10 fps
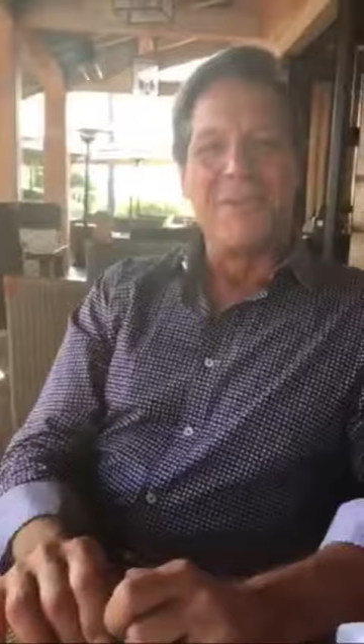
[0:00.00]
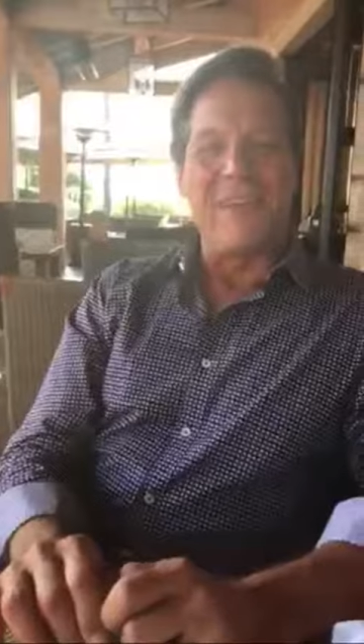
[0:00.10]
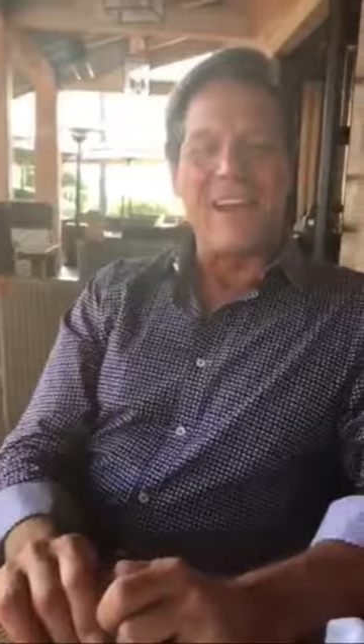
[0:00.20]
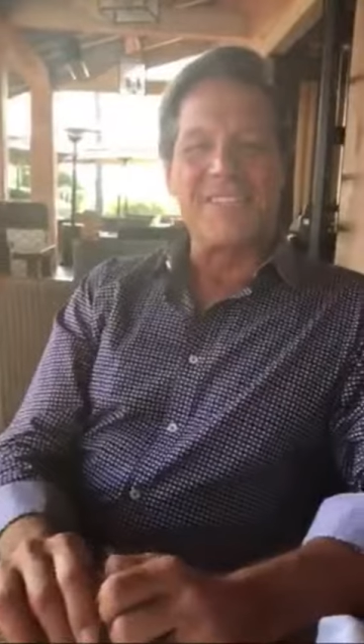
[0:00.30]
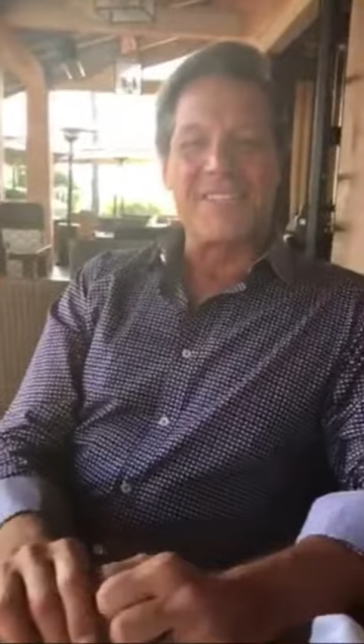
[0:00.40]

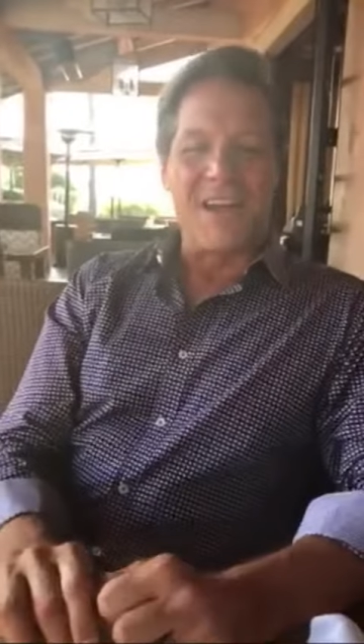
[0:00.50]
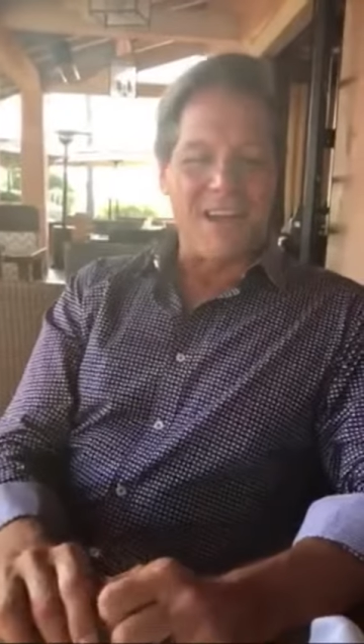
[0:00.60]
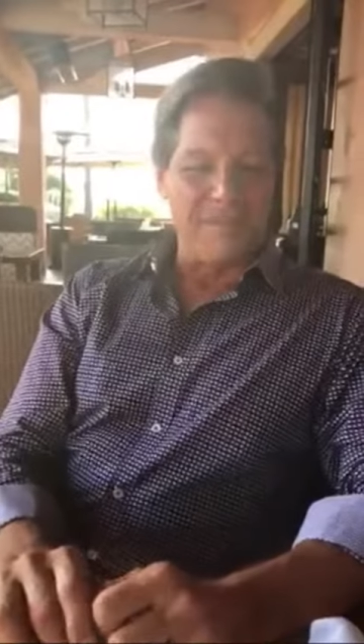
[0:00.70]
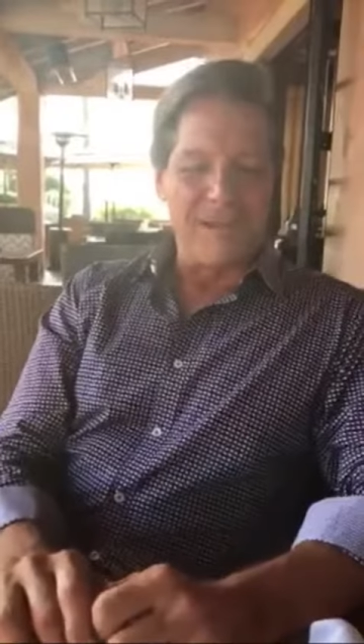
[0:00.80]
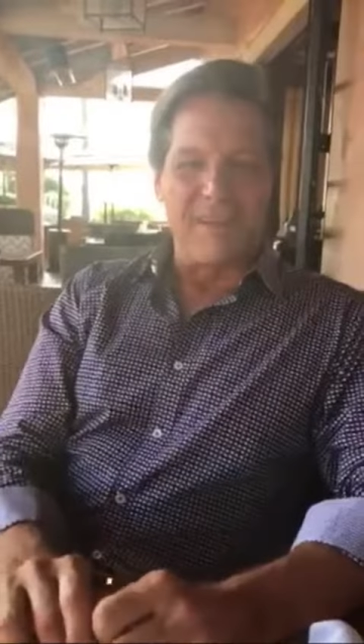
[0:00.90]
we were actually
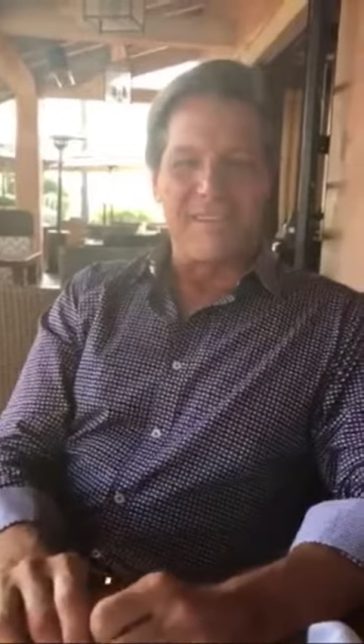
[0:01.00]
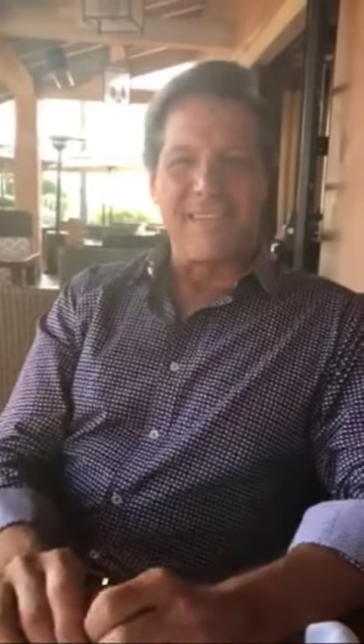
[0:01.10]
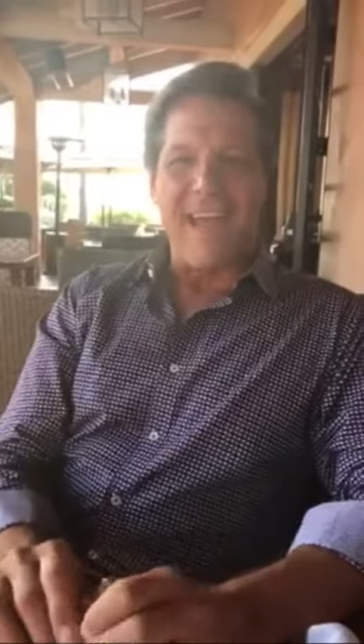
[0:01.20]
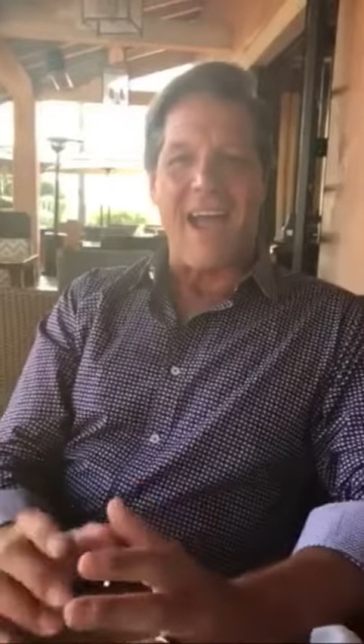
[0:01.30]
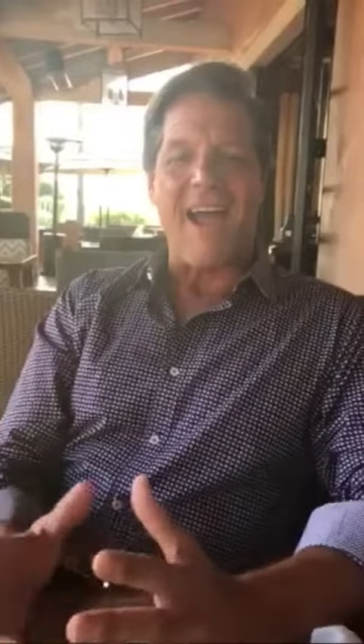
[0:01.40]
talking
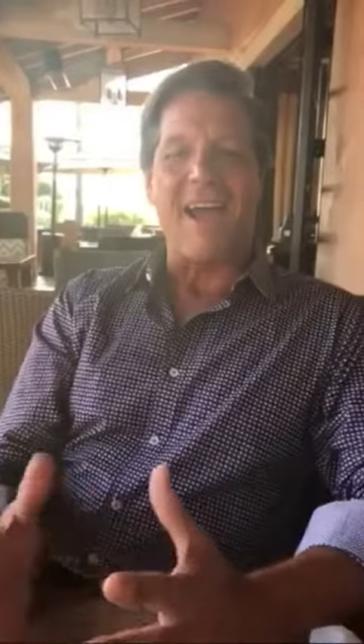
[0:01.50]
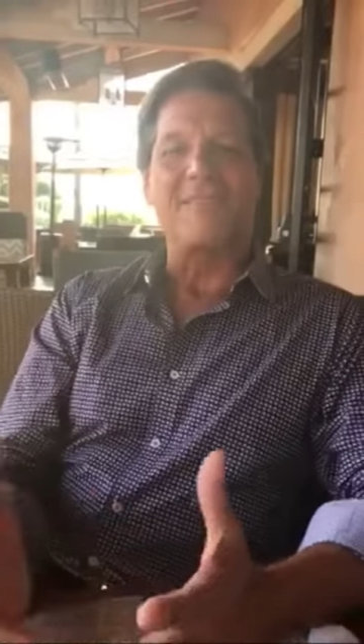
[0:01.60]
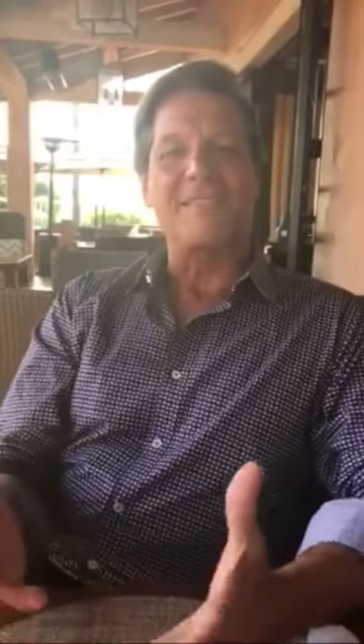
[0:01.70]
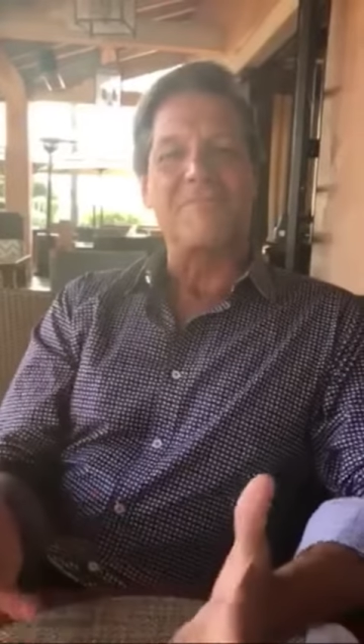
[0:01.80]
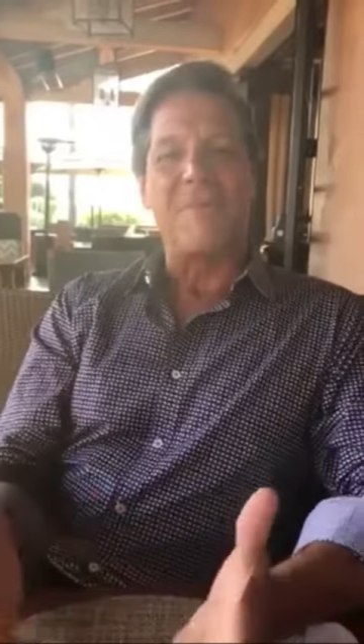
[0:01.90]
about how,
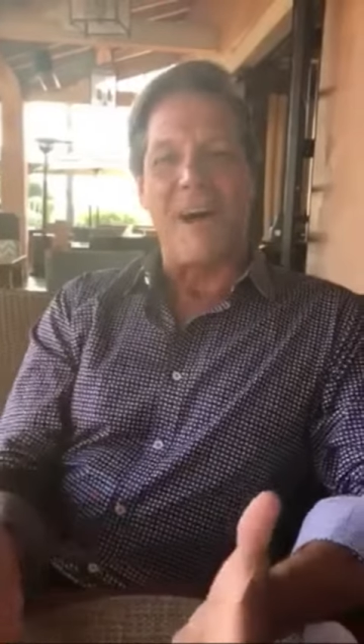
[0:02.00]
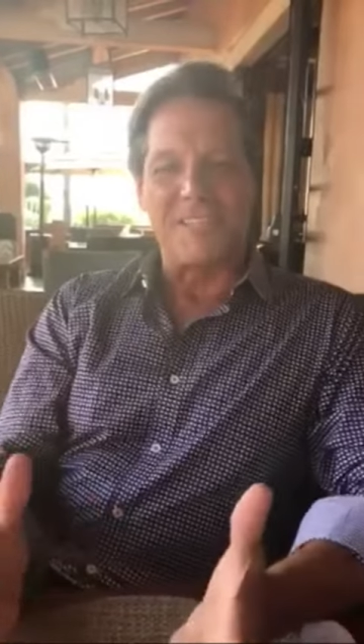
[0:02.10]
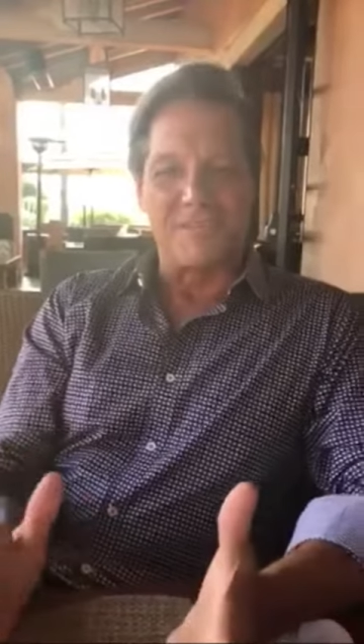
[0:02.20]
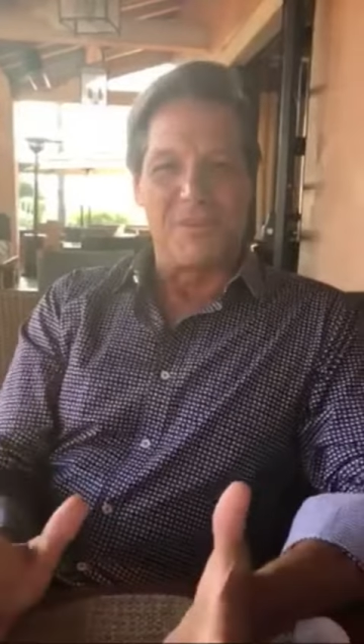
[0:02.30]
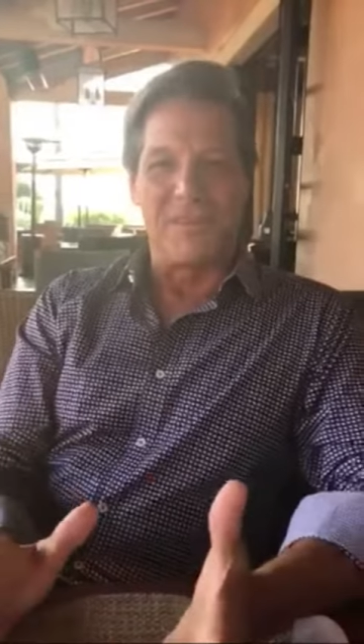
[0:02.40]
how is it
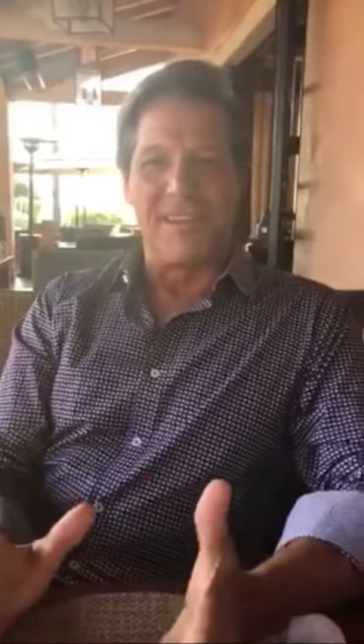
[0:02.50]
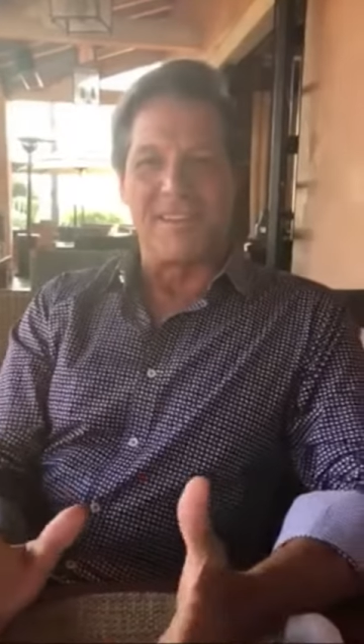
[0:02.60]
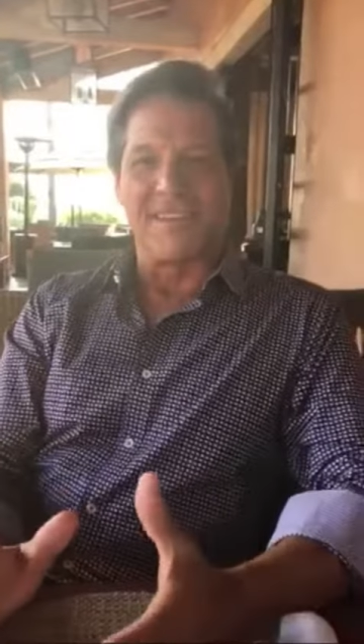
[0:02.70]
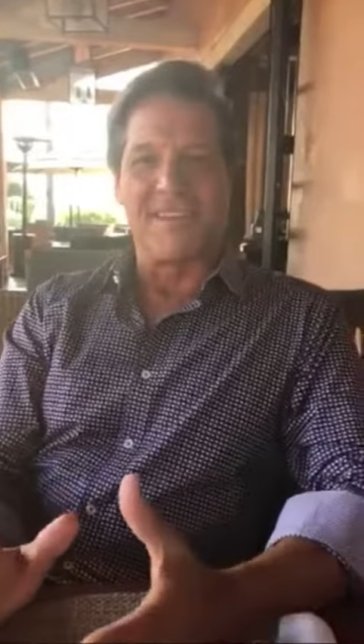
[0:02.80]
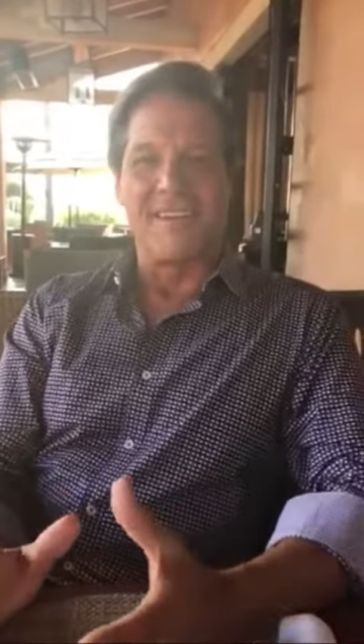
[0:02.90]
possible
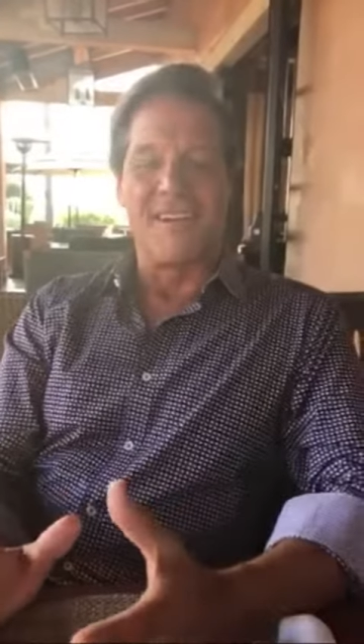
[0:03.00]
that